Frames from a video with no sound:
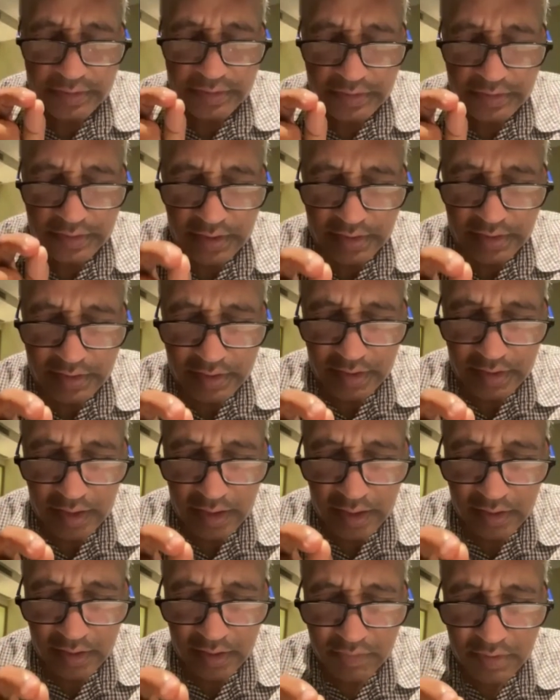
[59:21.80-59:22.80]
Tad
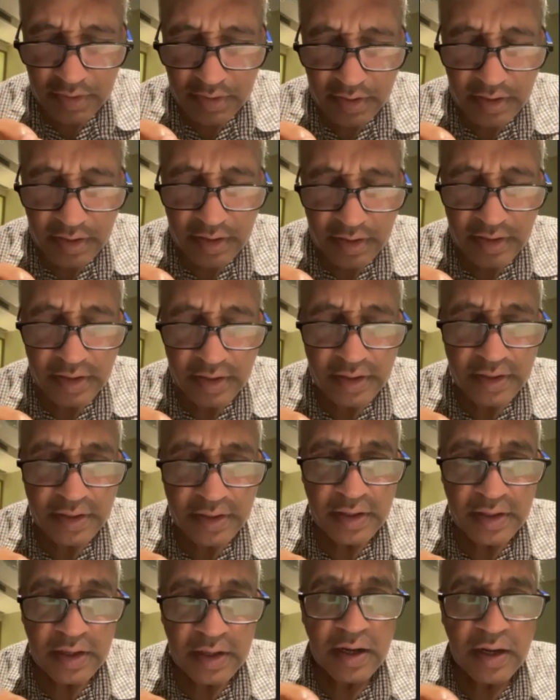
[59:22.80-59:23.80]
eva
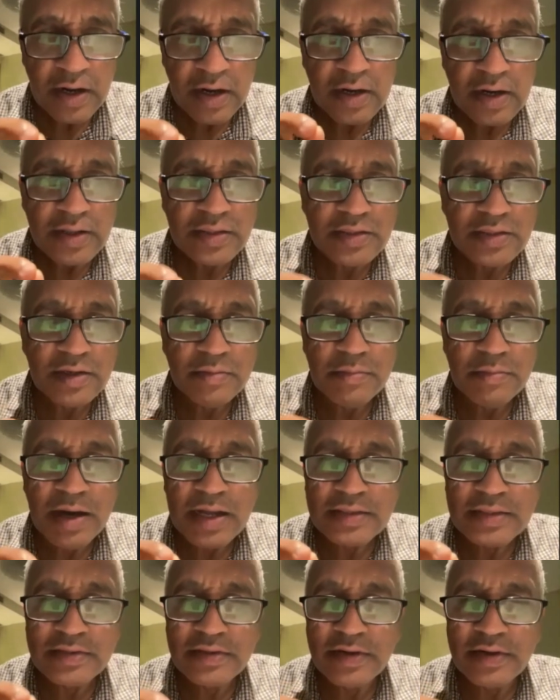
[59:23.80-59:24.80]

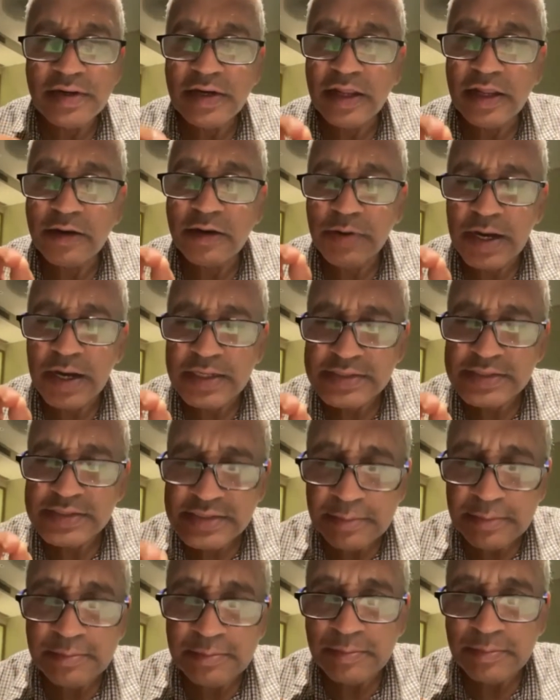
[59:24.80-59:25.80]
matra
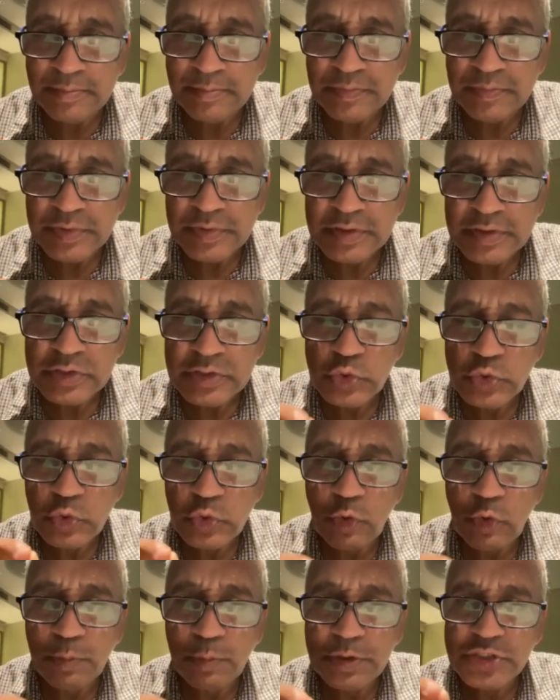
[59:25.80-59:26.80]
nirbhasam
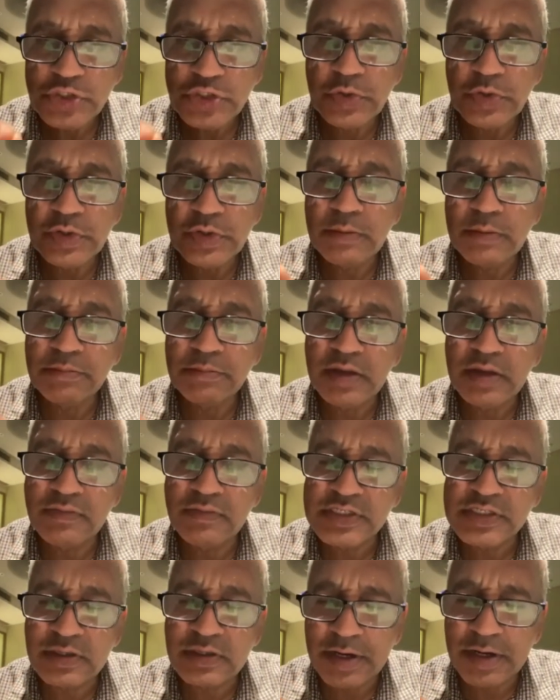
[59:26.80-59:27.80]
swarupa
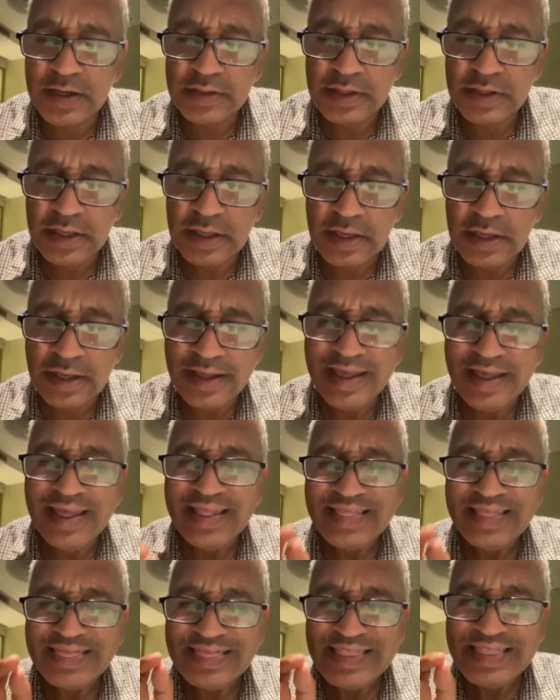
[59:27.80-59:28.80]
eva samadhi.
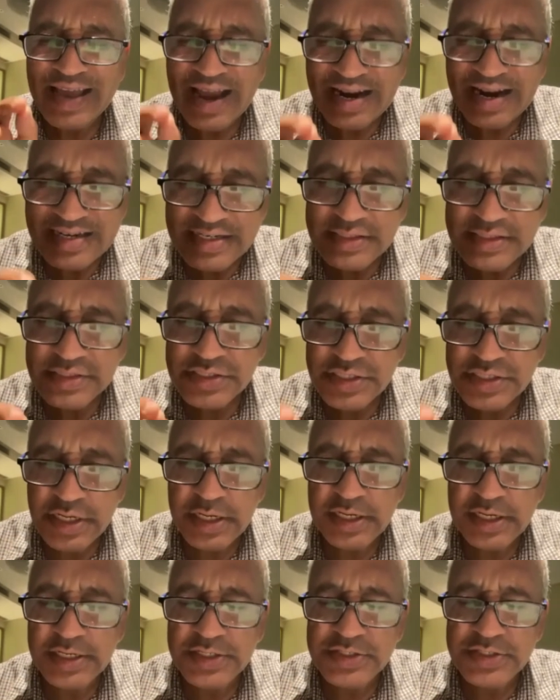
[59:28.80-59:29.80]
That
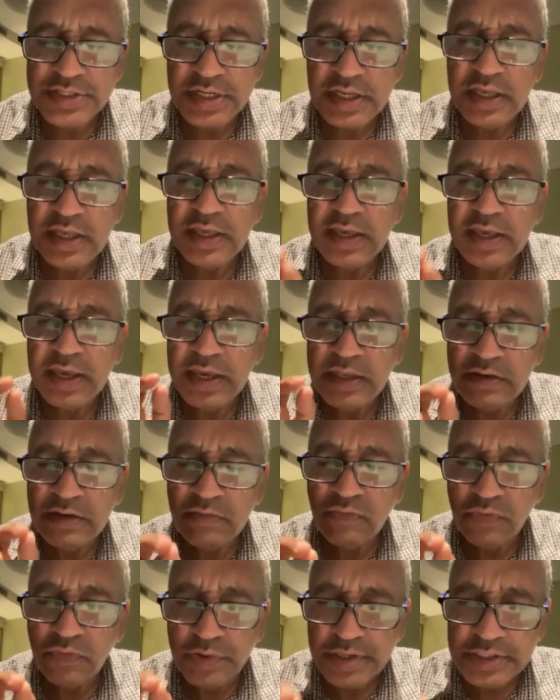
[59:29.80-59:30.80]
stage in
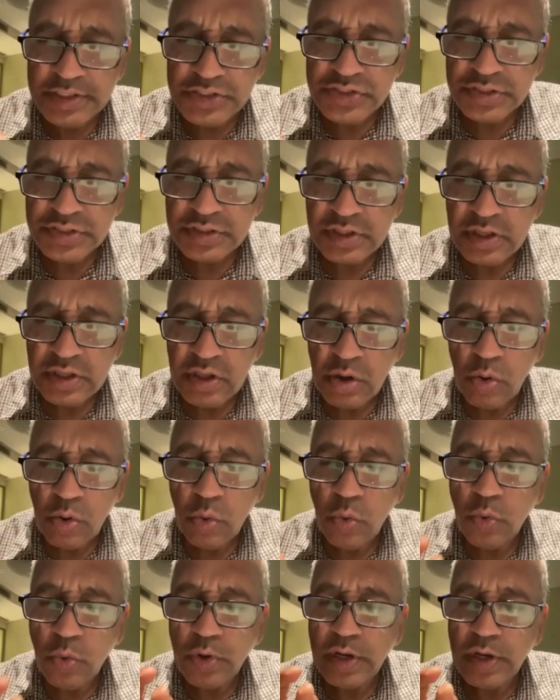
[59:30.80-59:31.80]
which
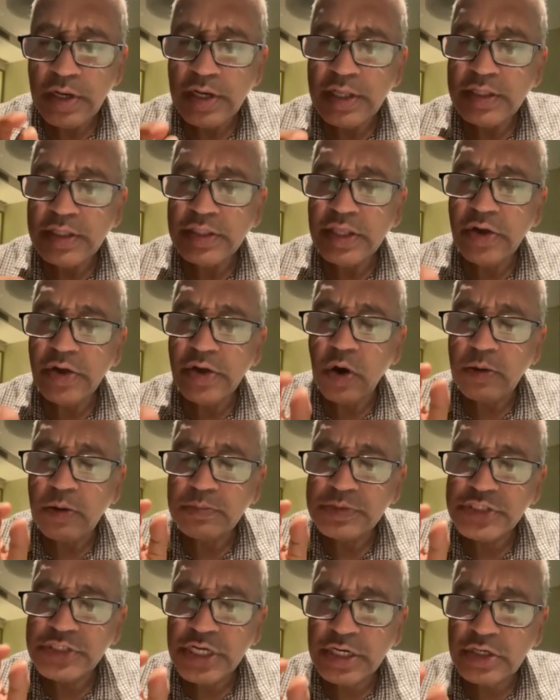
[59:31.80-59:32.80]
only the
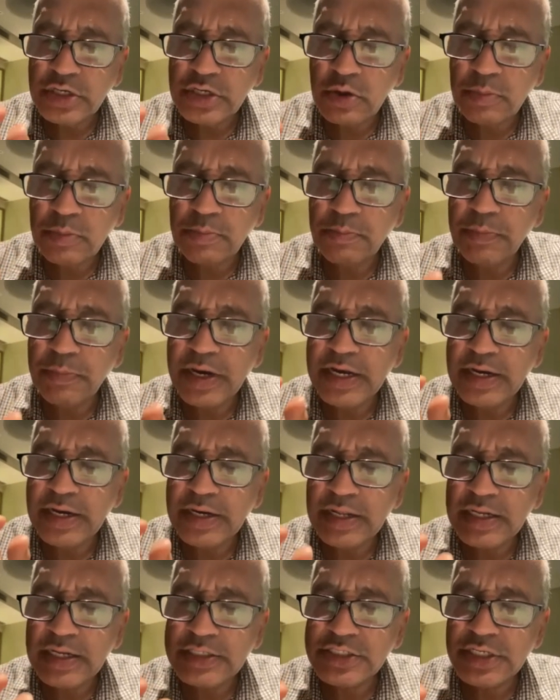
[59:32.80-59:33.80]
object of
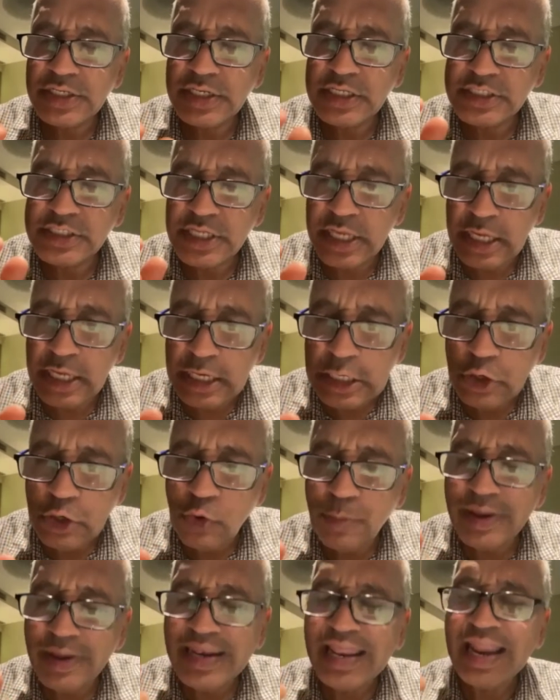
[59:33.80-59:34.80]
meditation is
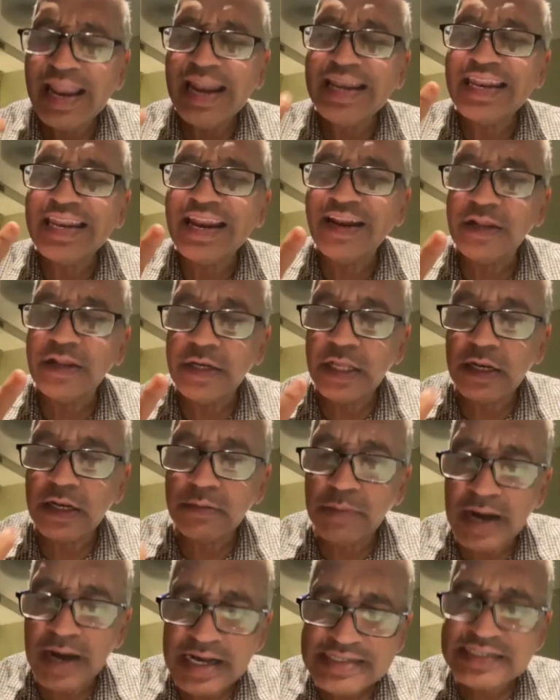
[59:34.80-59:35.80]
illuminated,
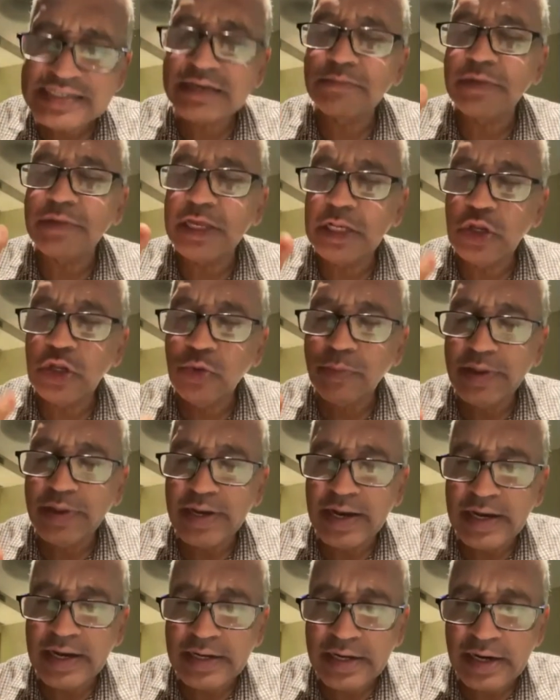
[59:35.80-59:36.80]
nirbhasam,
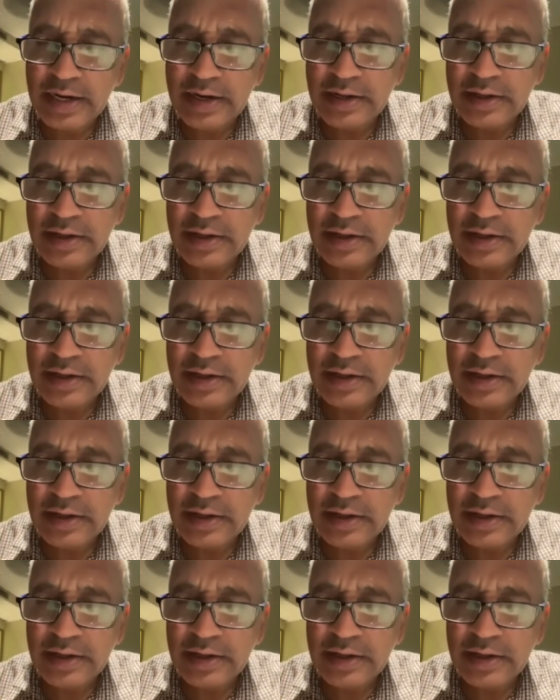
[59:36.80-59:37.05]
illuminated.